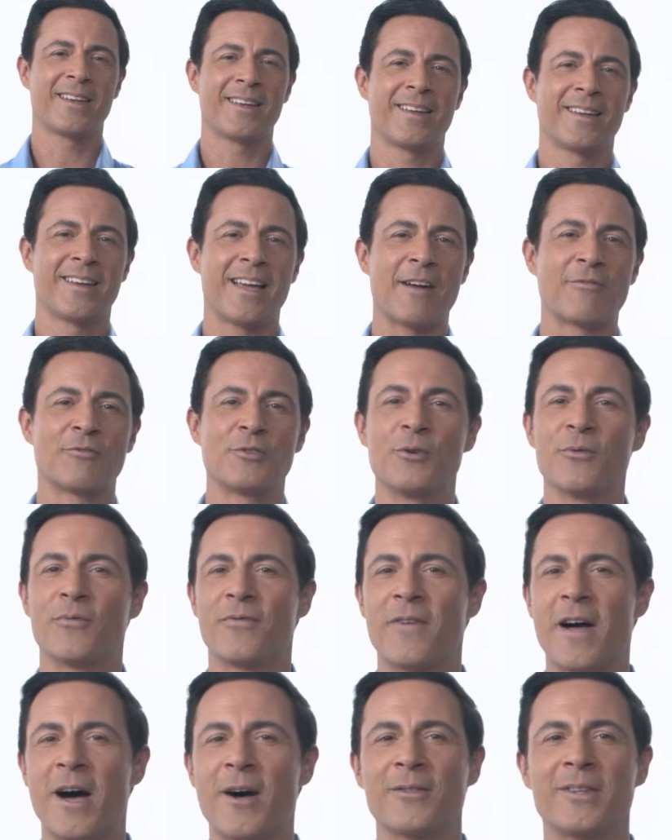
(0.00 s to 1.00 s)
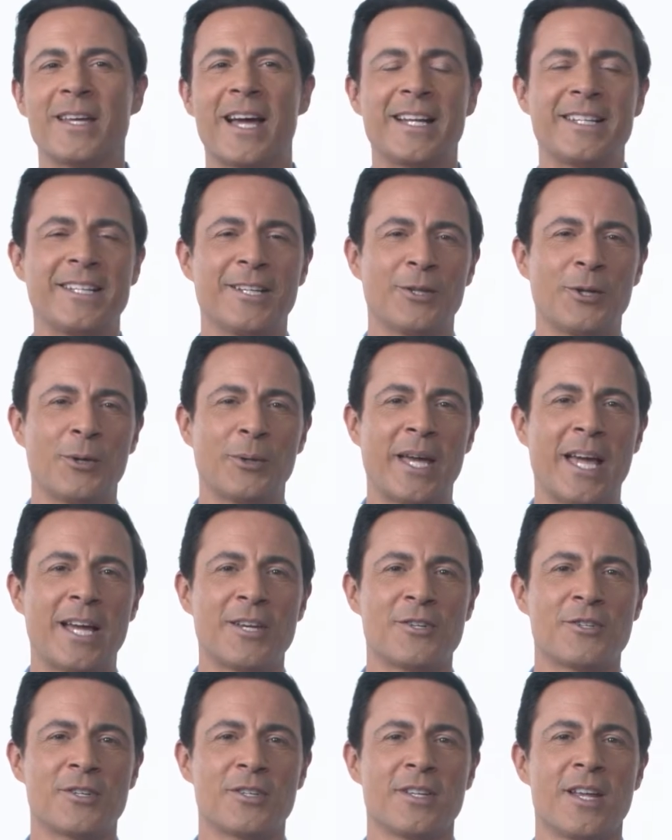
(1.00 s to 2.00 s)
After you've found the ideal
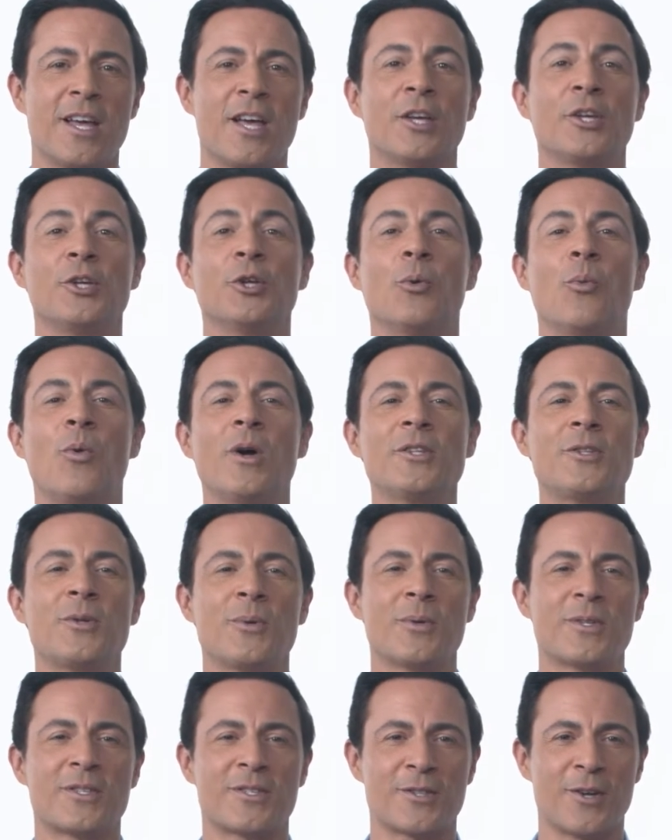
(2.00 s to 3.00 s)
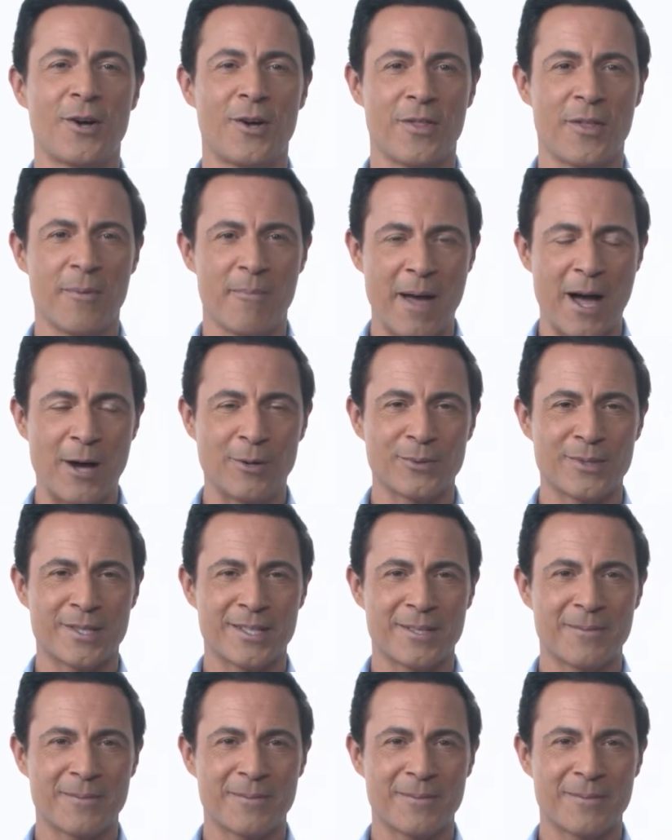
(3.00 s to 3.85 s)
location, you'll want to install the mount.